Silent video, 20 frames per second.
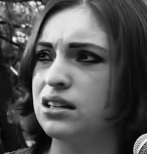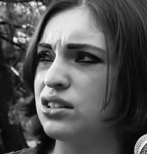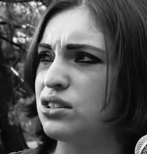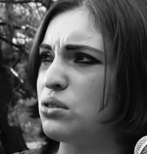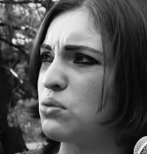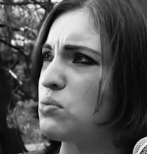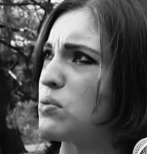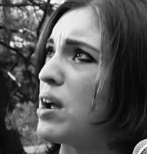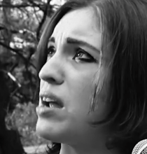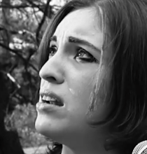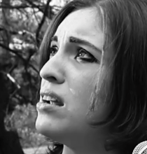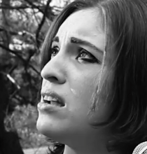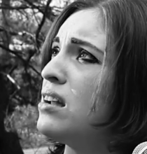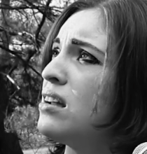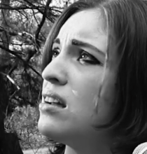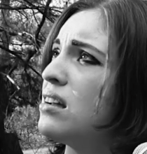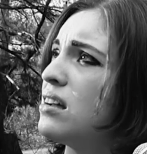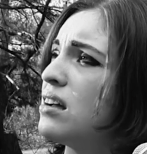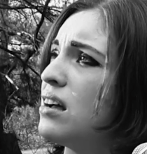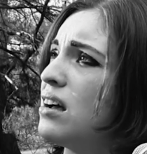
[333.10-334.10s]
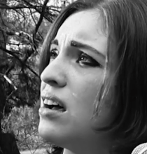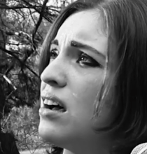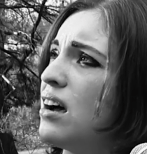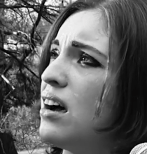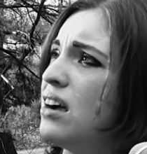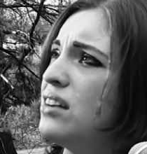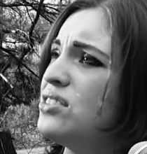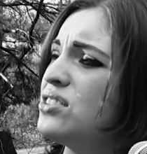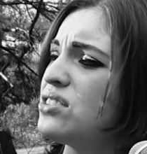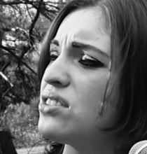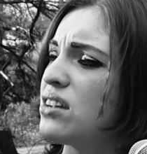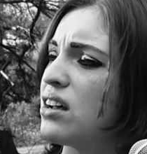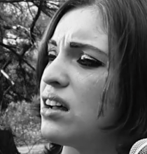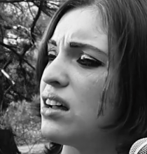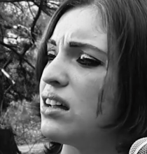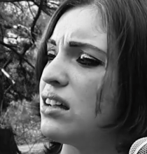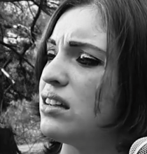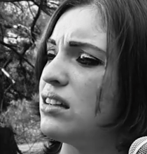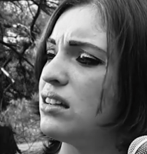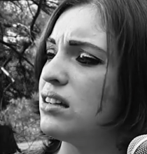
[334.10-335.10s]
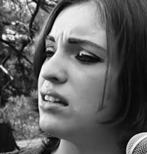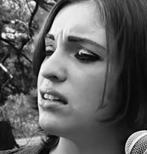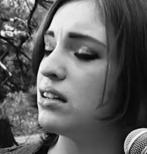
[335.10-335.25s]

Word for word: Is it raining? I just got,